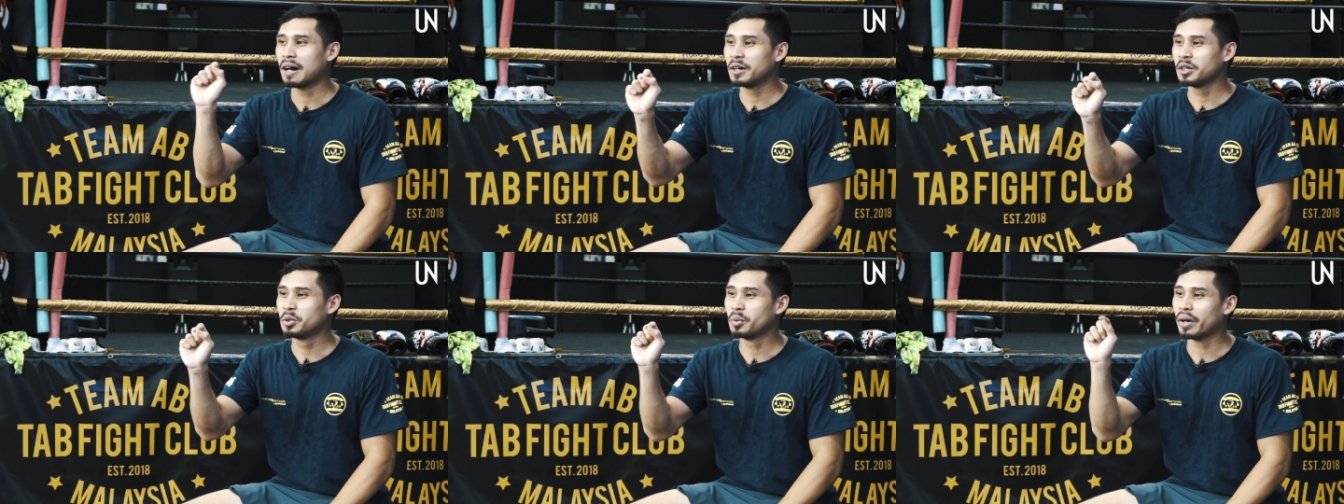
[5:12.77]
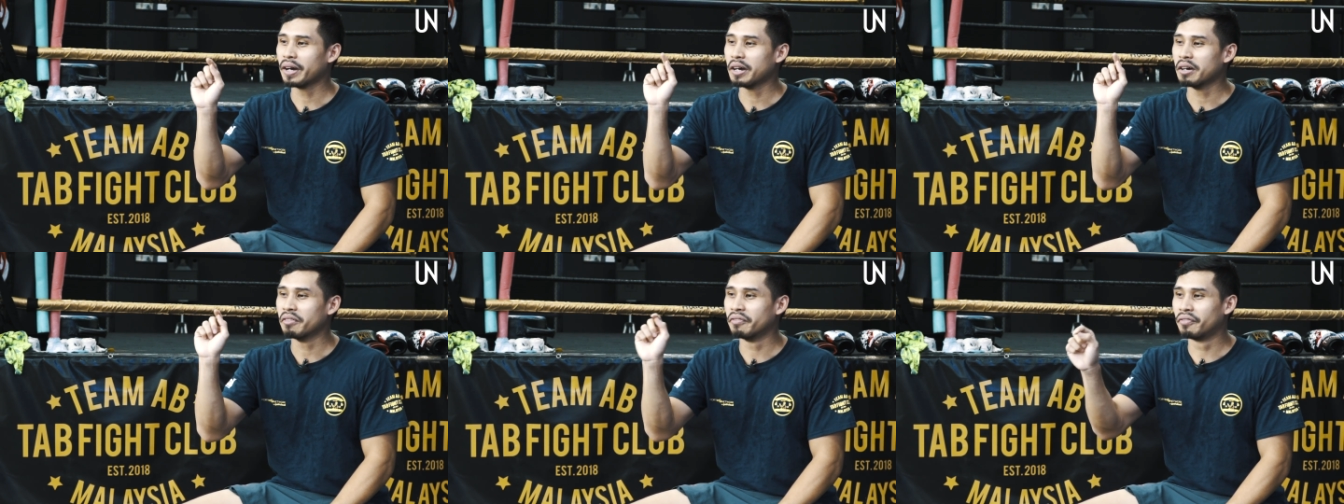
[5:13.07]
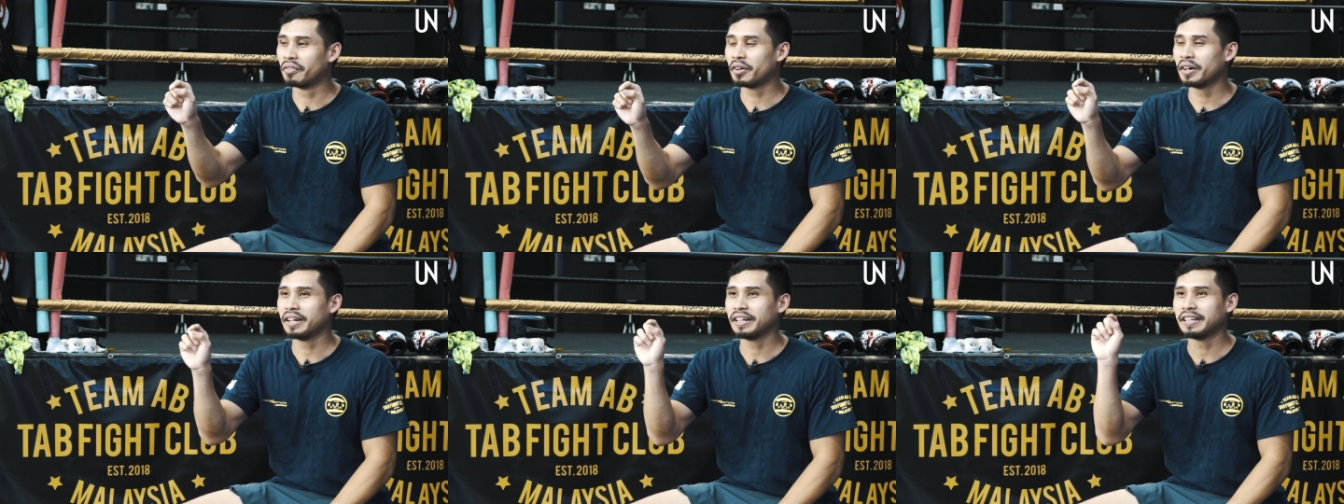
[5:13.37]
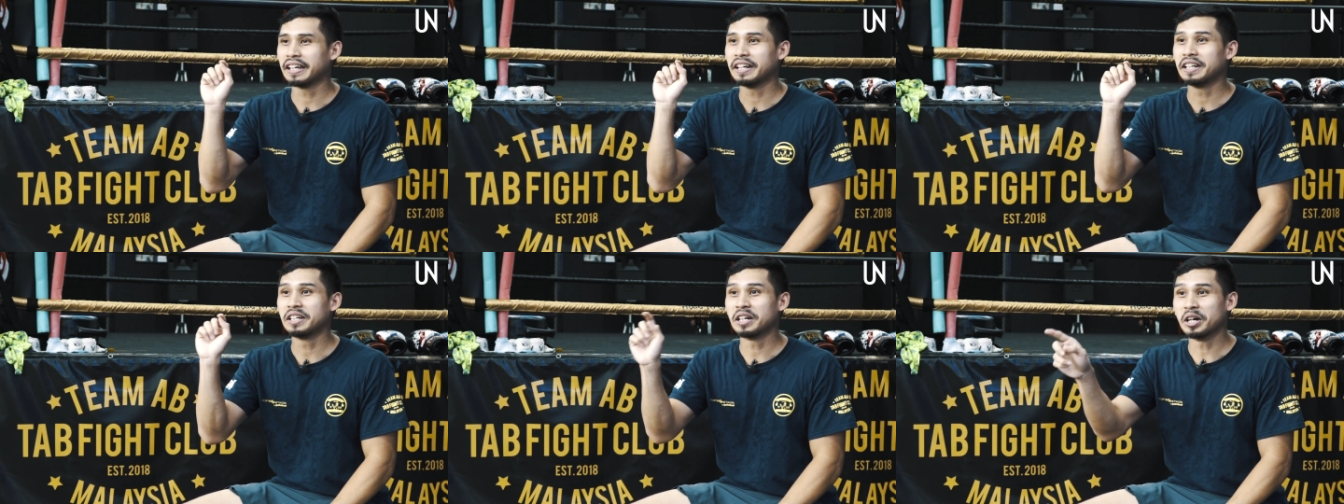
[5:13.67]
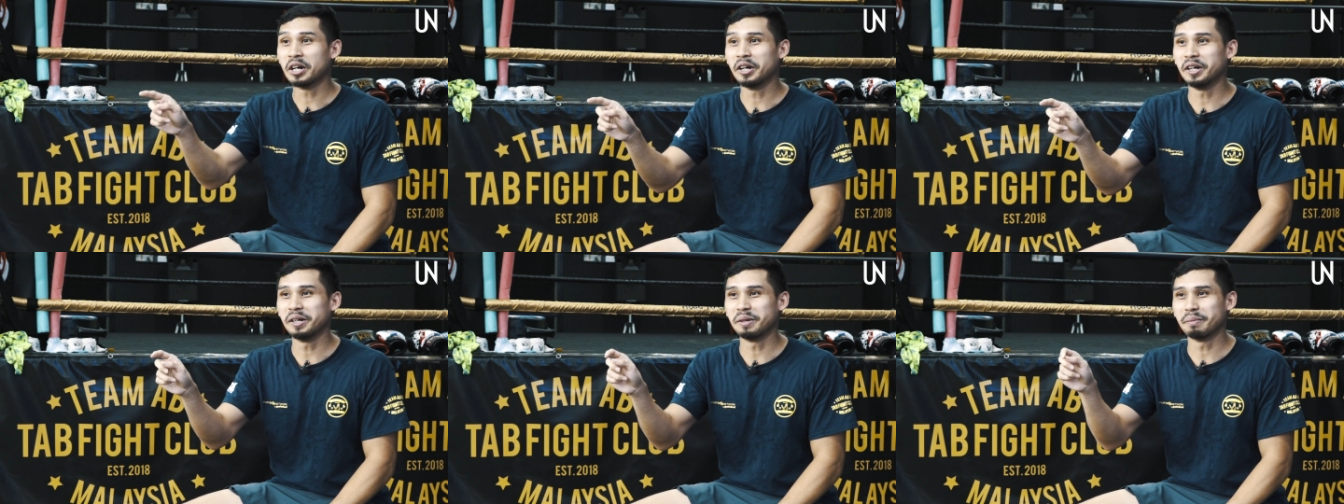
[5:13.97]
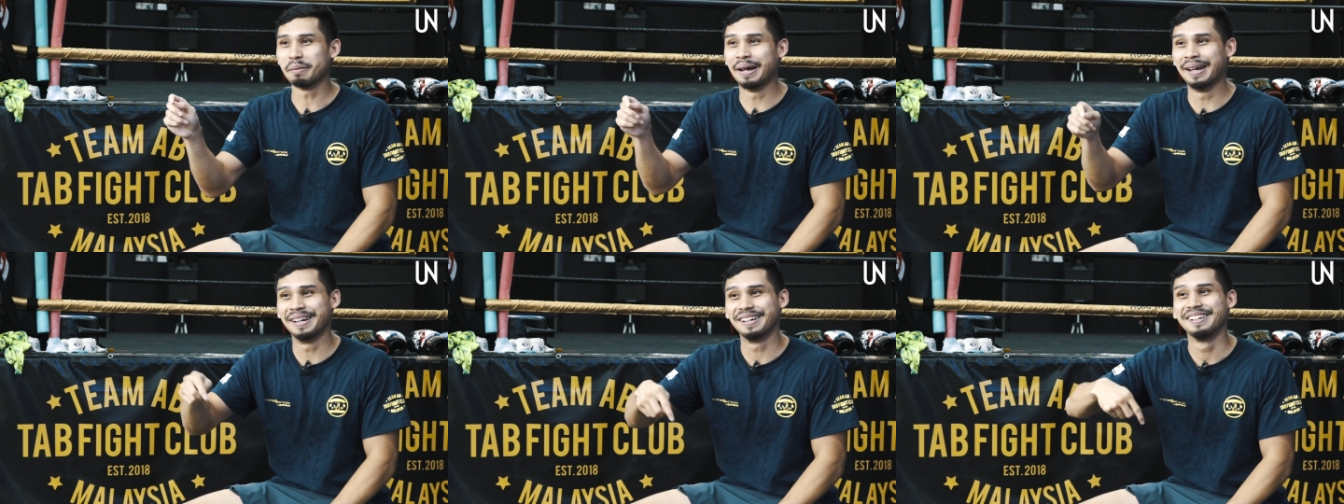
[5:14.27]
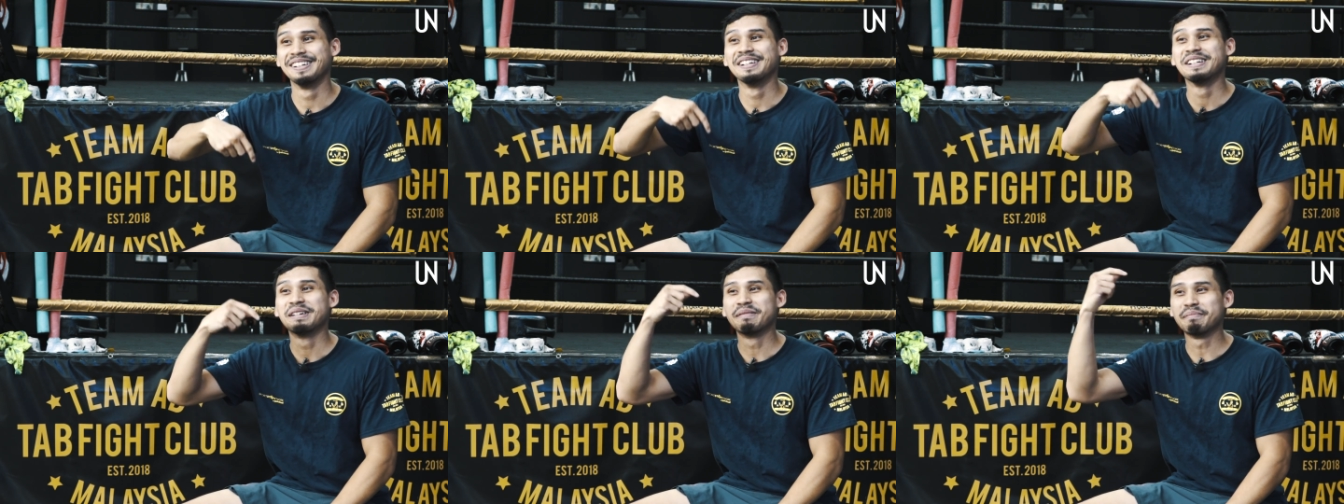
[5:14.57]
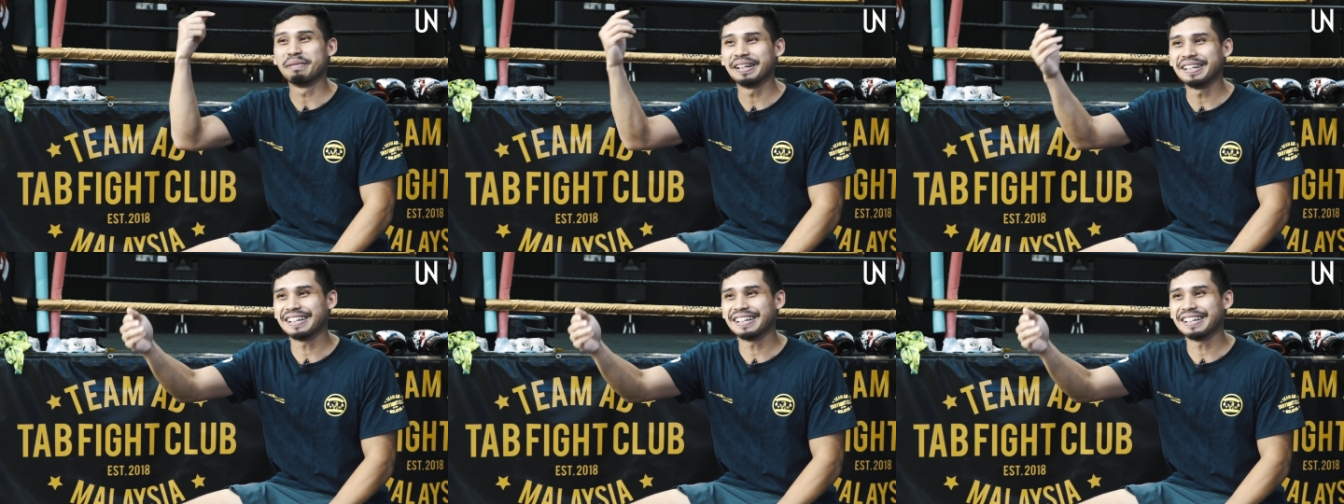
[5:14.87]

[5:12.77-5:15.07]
do I avoid getting hurt by